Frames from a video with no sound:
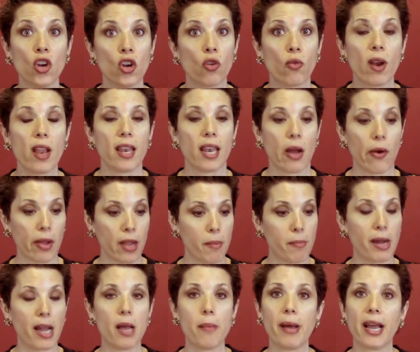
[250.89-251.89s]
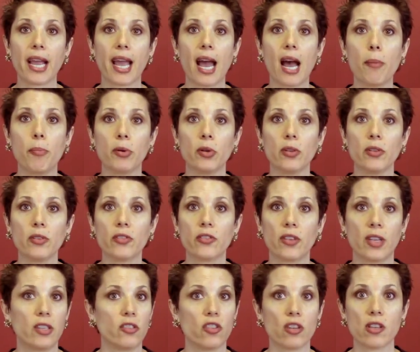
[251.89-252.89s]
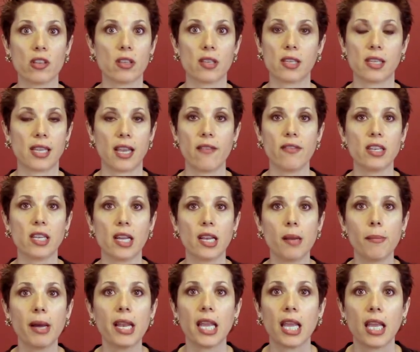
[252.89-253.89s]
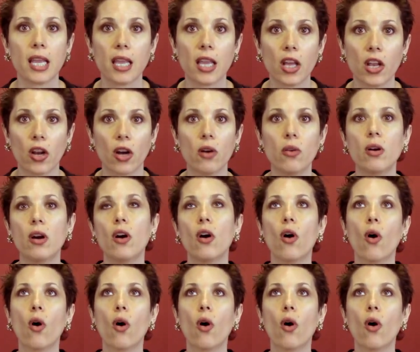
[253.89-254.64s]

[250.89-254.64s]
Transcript: great, now I can buy a bag of apples and just save a ton of money, you know,